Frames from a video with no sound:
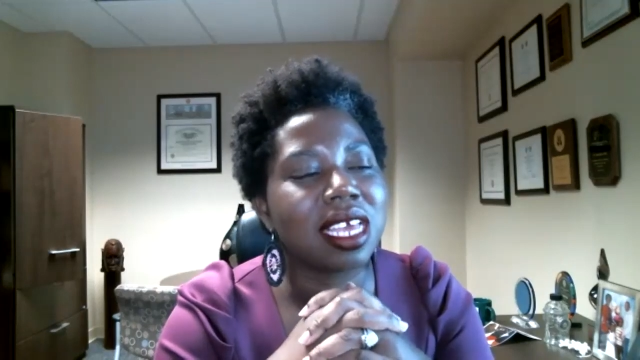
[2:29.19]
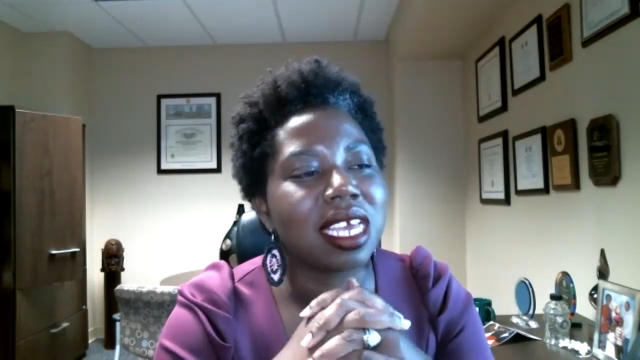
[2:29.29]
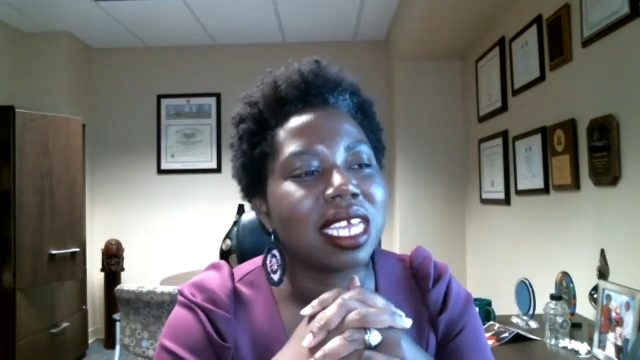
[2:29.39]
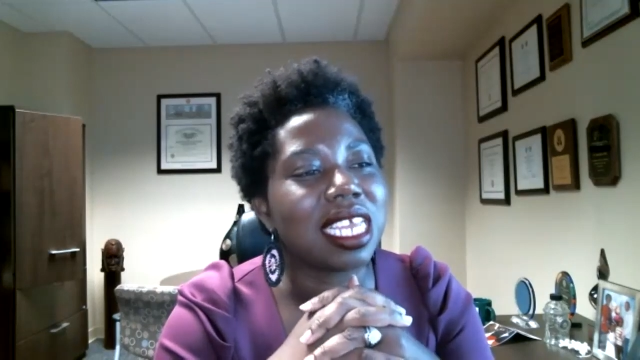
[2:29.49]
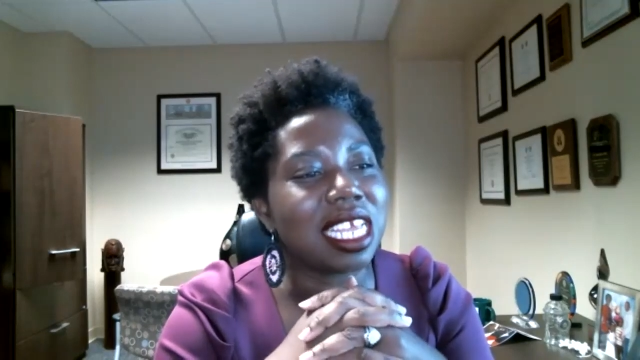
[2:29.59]

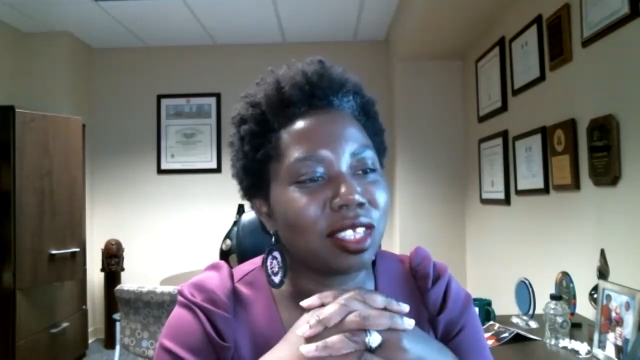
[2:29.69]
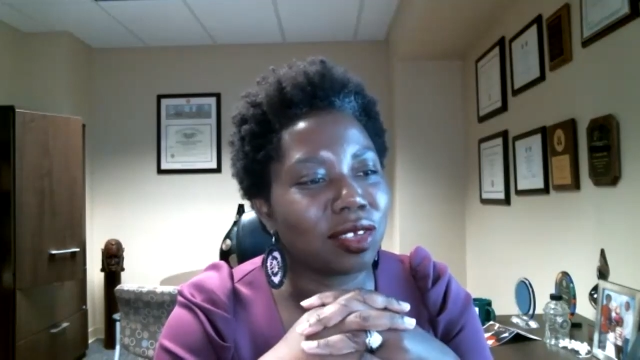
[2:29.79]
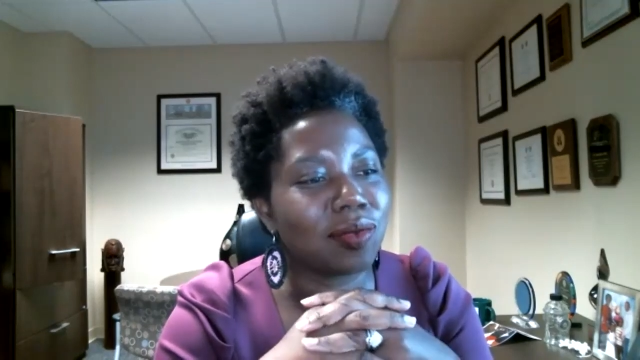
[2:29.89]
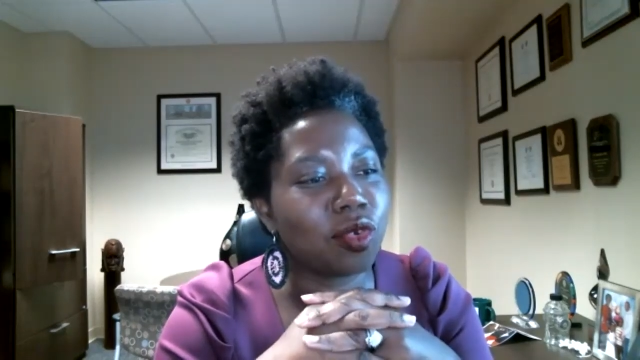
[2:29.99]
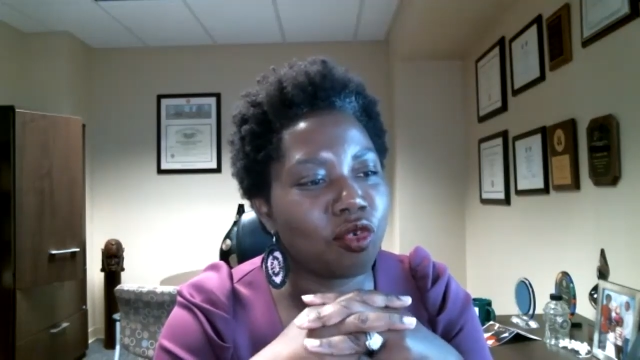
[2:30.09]
need to
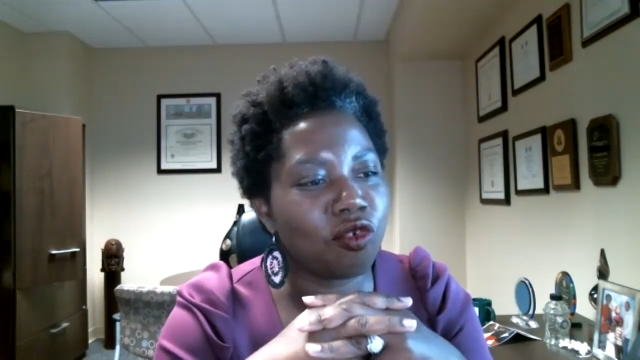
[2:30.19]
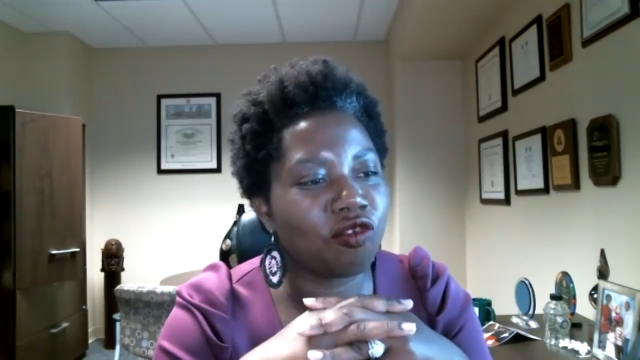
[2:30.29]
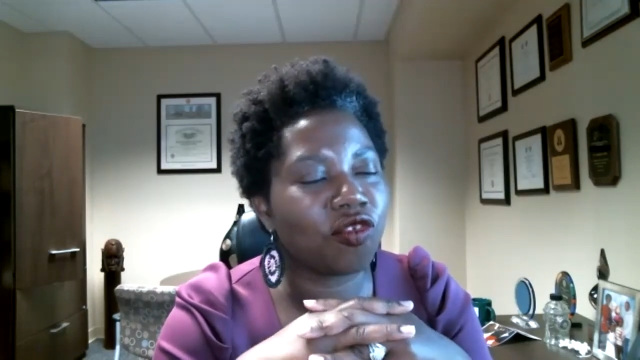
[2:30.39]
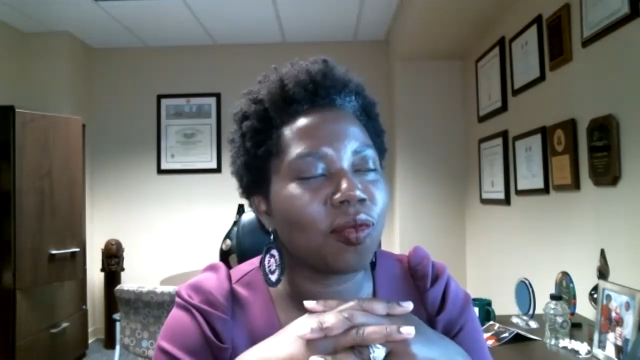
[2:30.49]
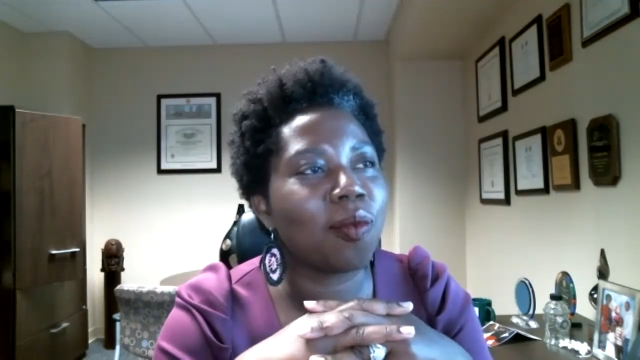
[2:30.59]
move
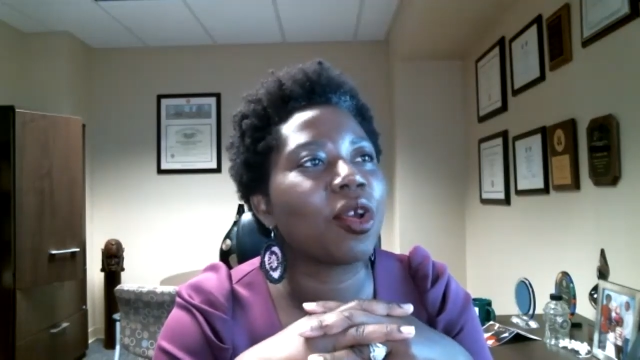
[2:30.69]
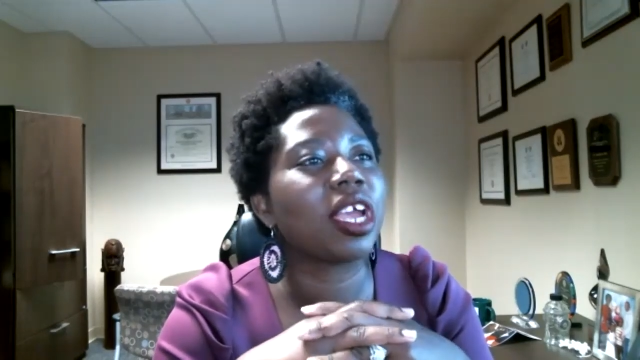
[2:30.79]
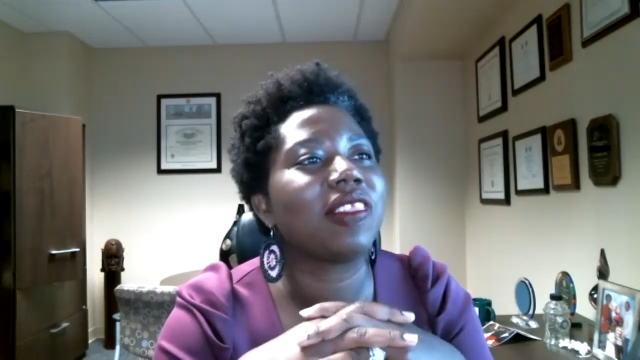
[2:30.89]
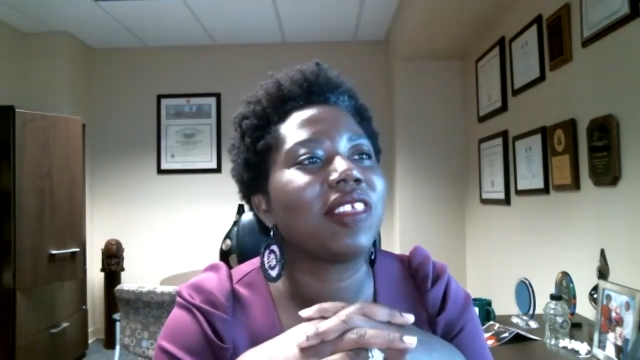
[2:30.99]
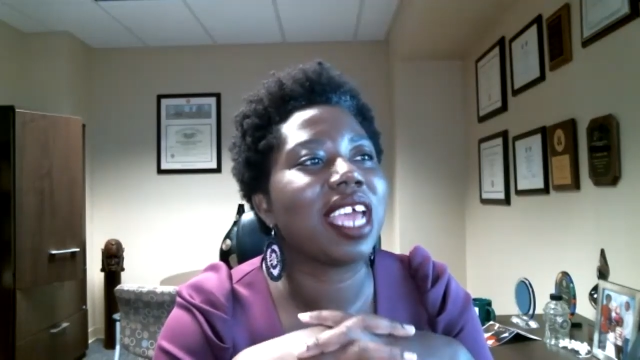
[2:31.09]
more in
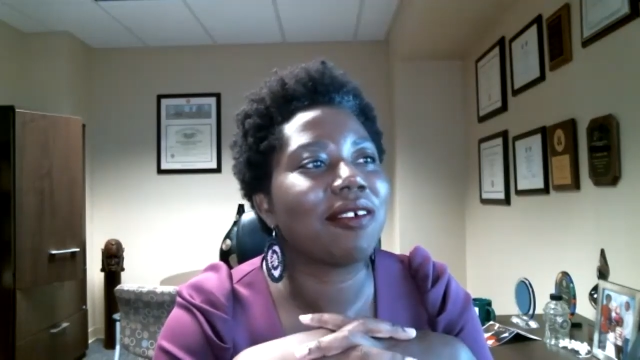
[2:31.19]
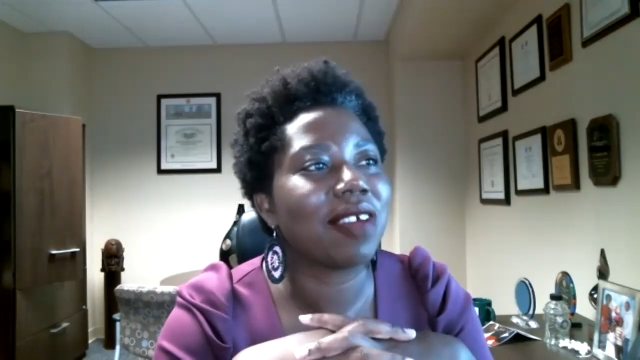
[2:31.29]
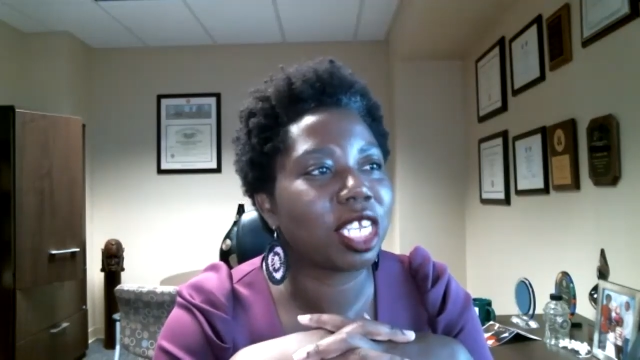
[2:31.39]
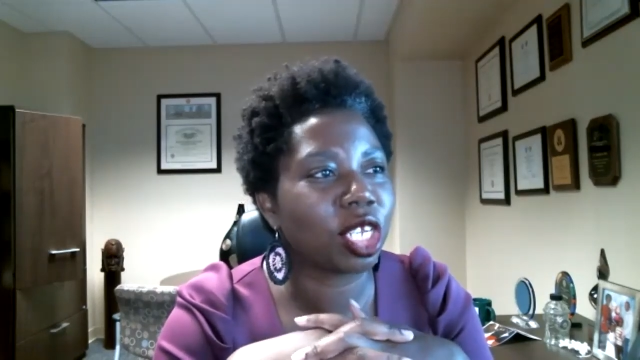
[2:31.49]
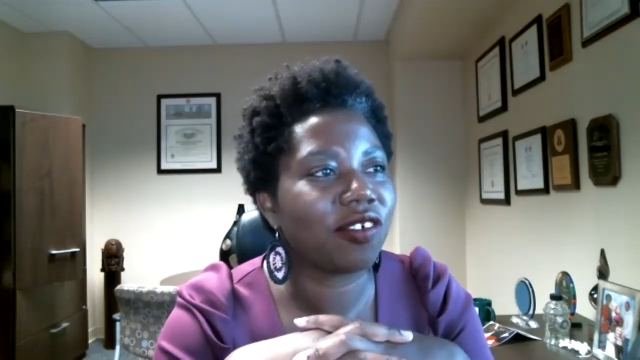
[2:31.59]
the direction of